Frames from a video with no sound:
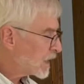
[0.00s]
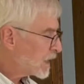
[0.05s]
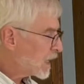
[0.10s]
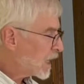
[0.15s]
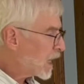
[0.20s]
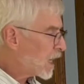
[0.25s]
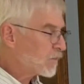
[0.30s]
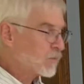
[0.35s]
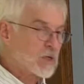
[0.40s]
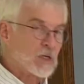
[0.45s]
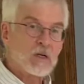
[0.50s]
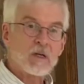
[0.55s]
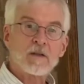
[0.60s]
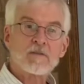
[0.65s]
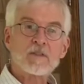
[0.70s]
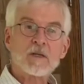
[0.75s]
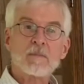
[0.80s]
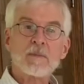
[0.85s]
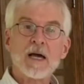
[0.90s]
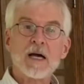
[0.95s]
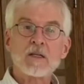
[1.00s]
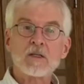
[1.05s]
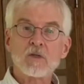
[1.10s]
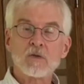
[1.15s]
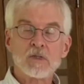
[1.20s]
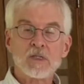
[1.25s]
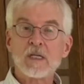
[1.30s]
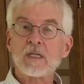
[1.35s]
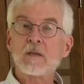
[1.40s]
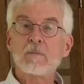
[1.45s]
When you lift them out, you'll
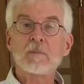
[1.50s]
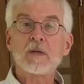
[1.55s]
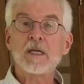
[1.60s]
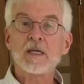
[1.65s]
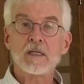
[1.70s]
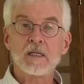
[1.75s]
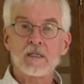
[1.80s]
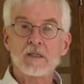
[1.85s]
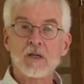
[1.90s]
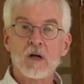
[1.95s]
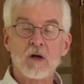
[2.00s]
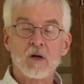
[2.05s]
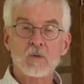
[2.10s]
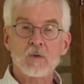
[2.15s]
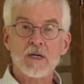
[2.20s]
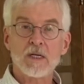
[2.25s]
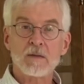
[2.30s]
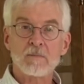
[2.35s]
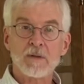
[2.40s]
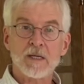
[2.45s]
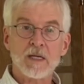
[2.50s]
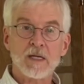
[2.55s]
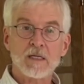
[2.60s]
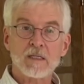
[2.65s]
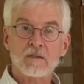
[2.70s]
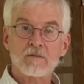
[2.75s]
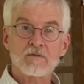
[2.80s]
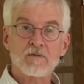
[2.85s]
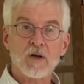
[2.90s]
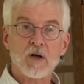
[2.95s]
see the peel is already beginning
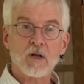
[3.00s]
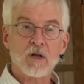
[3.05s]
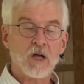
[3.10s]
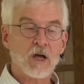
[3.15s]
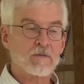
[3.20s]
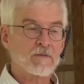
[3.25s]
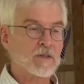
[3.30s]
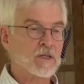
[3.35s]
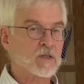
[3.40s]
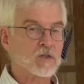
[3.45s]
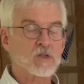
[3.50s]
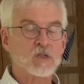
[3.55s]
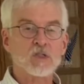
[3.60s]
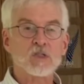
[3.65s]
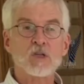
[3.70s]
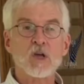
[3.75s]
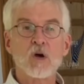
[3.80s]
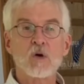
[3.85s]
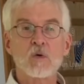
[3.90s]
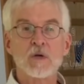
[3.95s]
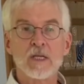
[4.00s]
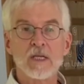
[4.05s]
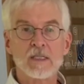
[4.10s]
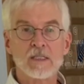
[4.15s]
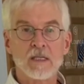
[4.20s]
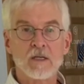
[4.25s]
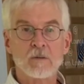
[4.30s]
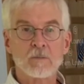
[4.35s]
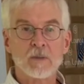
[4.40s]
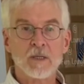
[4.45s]
to fall off. They're so
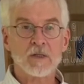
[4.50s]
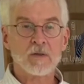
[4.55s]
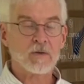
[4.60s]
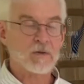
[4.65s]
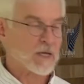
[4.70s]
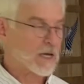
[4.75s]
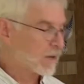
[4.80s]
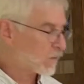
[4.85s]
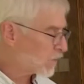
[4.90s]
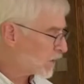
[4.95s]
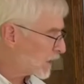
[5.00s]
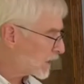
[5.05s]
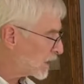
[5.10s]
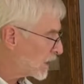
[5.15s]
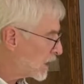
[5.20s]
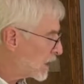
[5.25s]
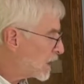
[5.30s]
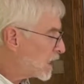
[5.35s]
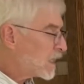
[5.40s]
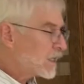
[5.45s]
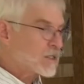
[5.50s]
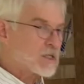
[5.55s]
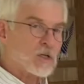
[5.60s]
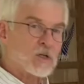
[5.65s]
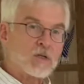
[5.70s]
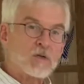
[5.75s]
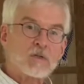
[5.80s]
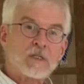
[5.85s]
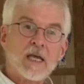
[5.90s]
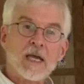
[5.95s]
easy to peel that way. So
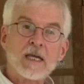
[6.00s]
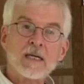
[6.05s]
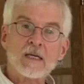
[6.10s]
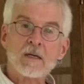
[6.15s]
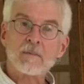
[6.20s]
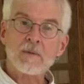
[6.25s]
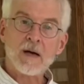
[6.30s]
you take them,